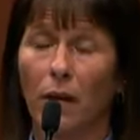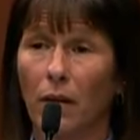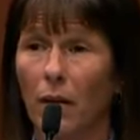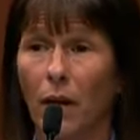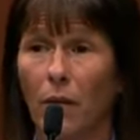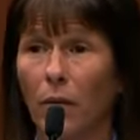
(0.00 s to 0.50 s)

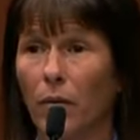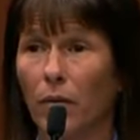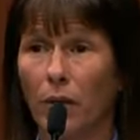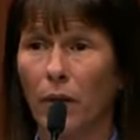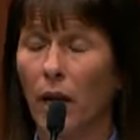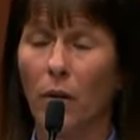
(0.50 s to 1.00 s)
While no, you were
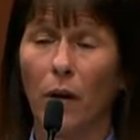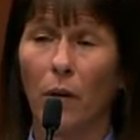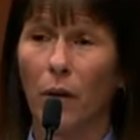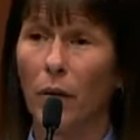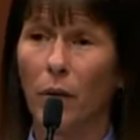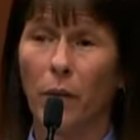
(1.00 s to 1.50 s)
while not you were while
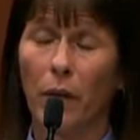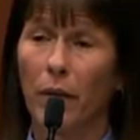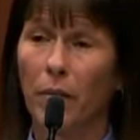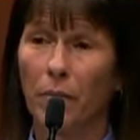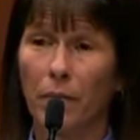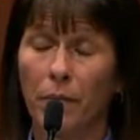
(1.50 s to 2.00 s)
there? we were
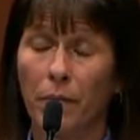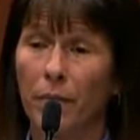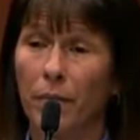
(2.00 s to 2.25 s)
with him.